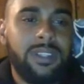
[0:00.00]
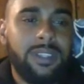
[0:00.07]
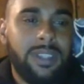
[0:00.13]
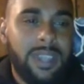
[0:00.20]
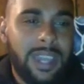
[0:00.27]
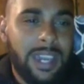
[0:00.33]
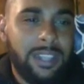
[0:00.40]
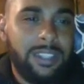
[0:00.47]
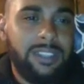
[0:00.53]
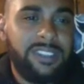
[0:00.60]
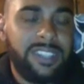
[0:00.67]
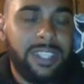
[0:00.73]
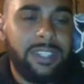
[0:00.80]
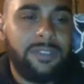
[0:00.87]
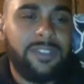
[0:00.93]
How do you
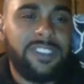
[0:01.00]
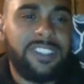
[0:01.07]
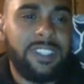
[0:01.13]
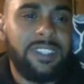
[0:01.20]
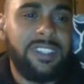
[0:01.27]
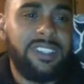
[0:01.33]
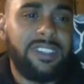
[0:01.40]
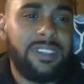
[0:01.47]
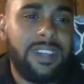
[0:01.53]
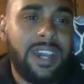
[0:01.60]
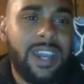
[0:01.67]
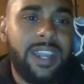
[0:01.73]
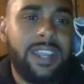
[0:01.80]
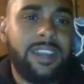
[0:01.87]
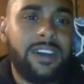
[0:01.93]
see the facilities or
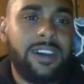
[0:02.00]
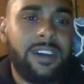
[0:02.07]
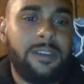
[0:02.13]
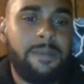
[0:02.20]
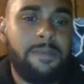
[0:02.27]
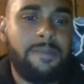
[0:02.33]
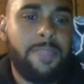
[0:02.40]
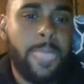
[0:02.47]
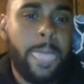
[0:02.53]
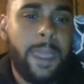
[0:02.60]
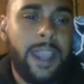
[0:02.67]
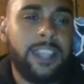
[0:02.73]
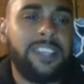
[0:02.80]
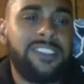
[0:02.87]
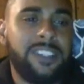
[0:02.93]
not? And
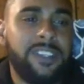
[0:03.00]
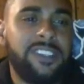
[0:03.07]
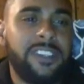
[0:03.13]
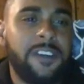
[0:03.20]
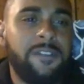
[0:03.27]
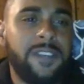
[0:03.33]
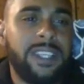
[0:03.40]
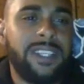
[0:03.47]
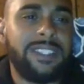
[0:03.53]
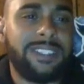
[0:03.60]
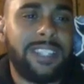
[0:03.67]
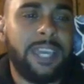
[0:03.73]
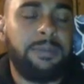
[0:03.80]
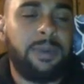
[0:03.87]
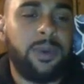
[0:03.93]
how do you see yourself fitting
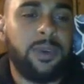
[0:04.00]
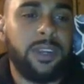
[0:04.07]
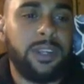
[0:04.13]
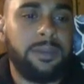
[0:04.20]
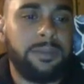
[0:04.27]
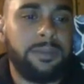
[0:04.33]
into that program?